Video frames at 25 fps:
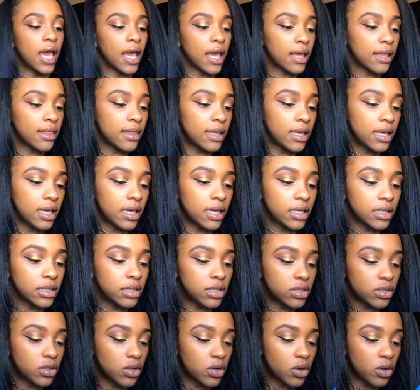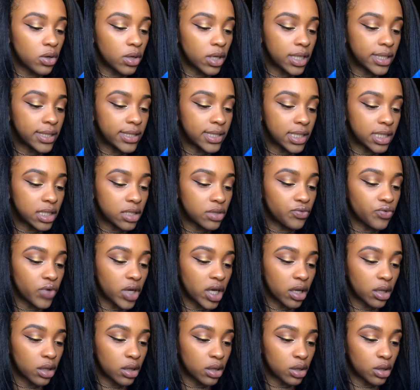And the insole is just a
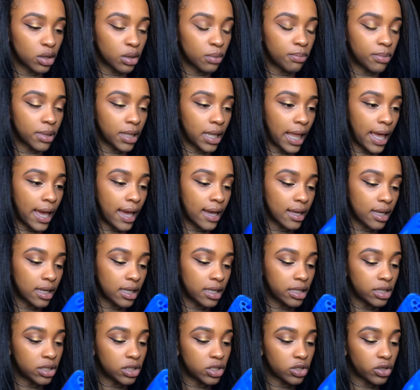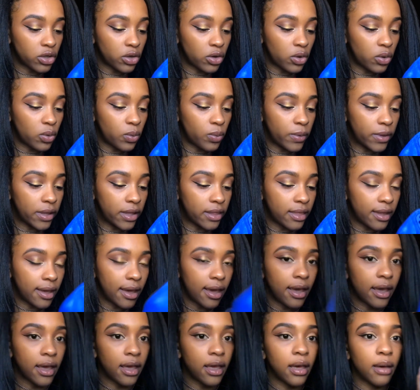regular black insole with
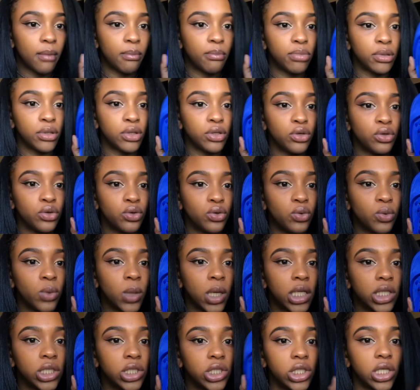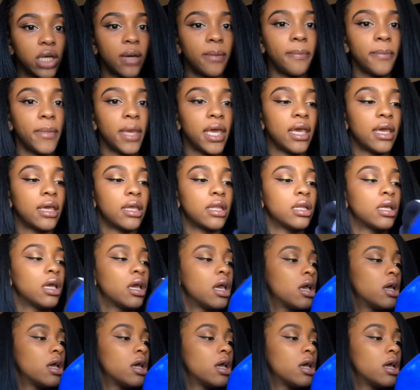a blue Jumpman.